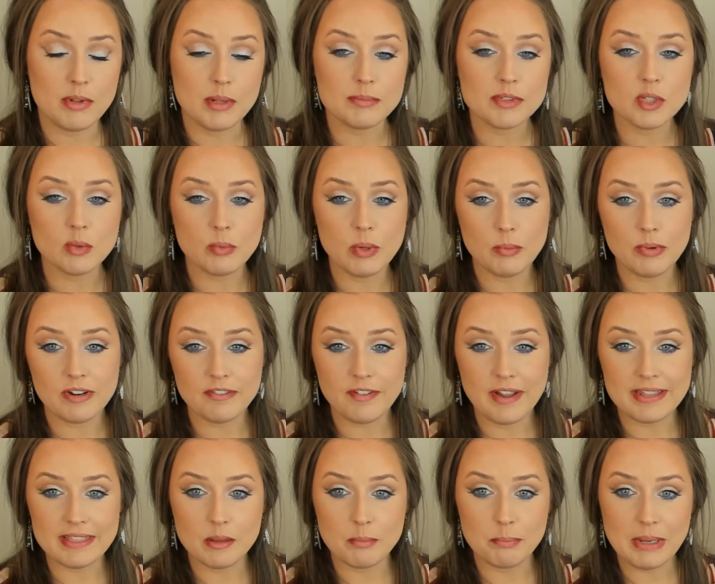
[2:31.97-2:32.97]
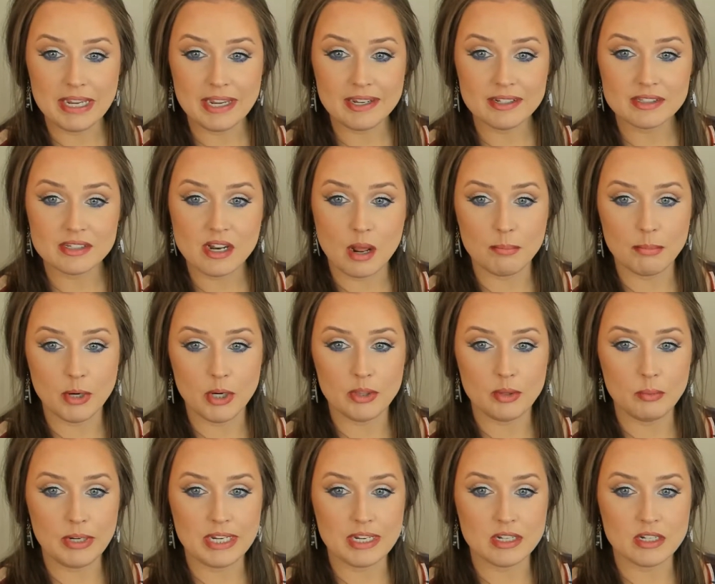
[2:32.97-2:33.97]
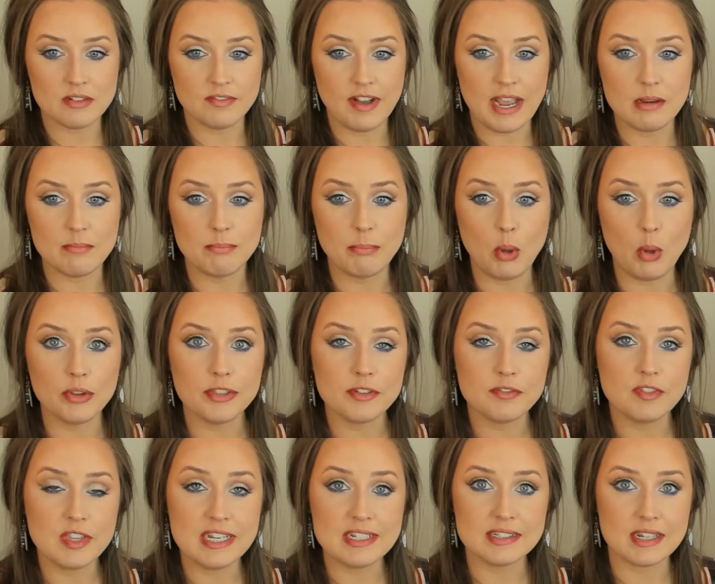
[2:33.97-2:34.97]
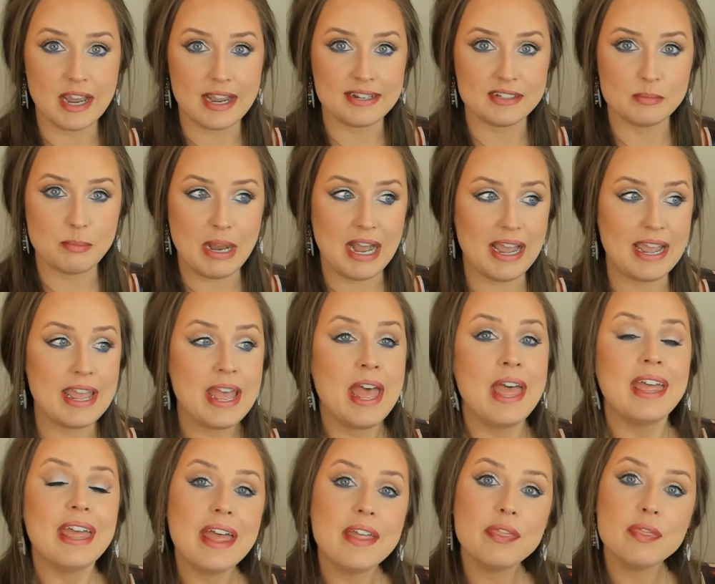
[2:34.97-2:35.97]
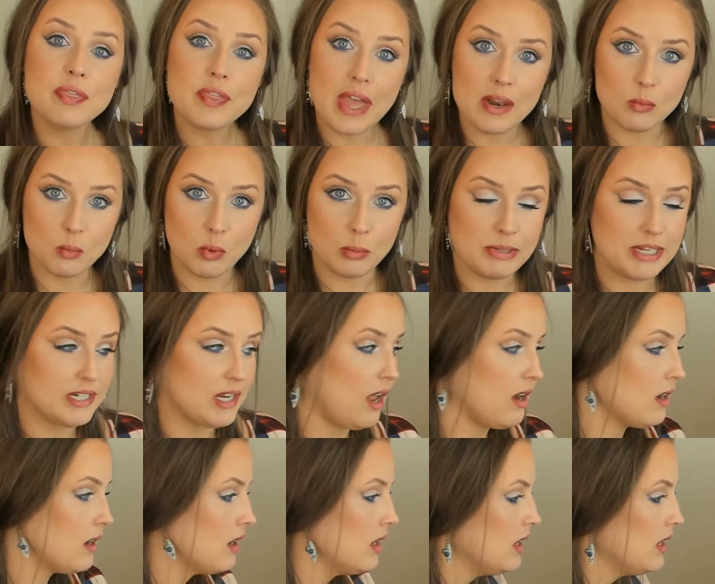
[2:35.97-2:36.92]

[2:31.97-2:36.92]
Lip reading: So we want to find the biggest number that we can divide both of these guys by, and then we'll be done.